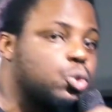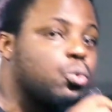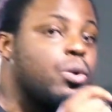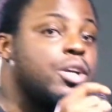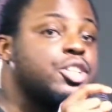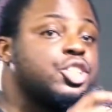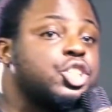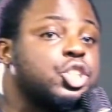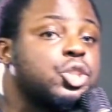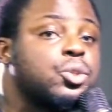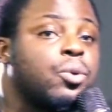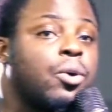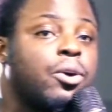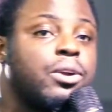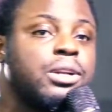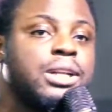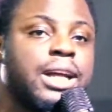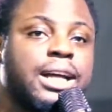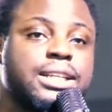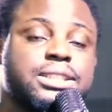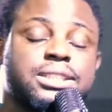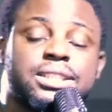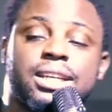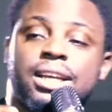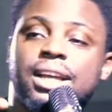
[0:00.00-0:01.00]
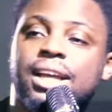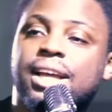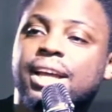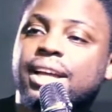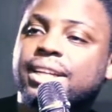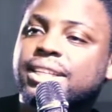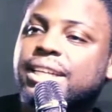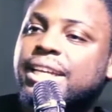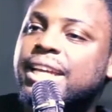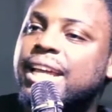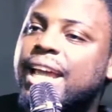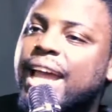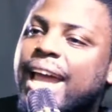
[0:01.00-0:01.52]
to ensure that
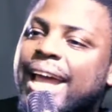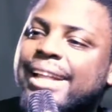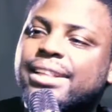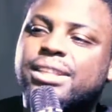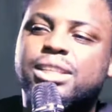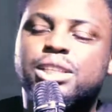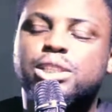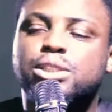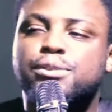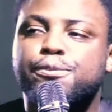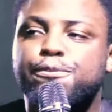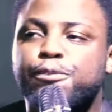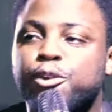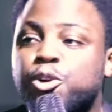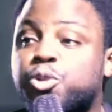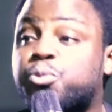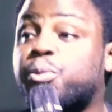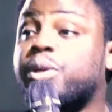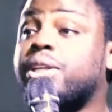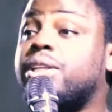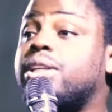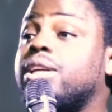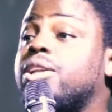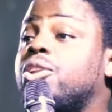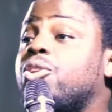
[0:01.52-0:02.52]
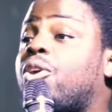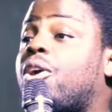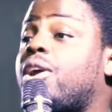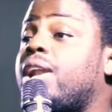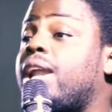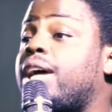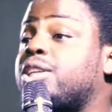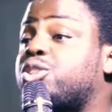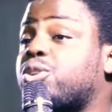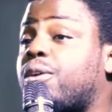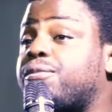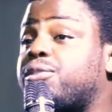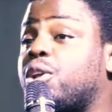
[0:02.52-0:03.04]
the earth is filled with the
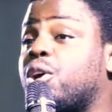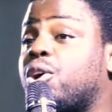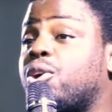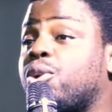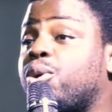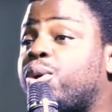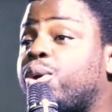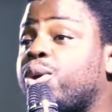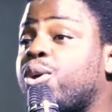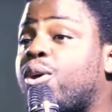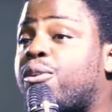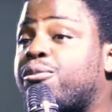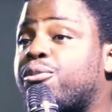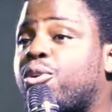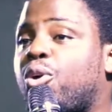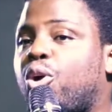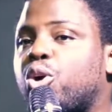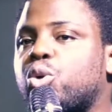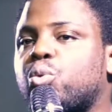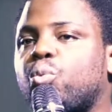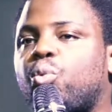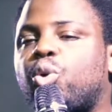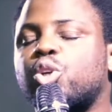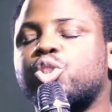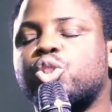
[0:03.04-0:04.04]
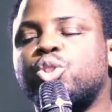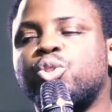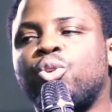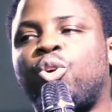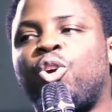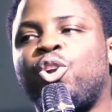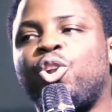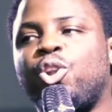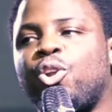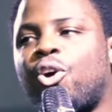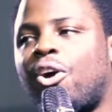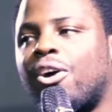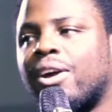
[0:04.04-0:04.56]
knowledge of the glory of God was
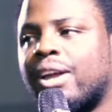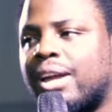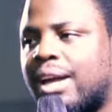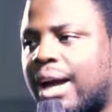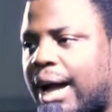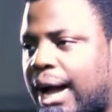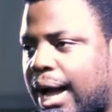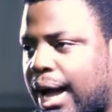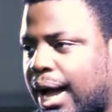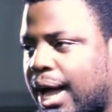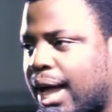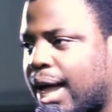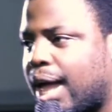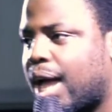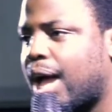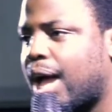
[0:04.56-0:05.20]
no longer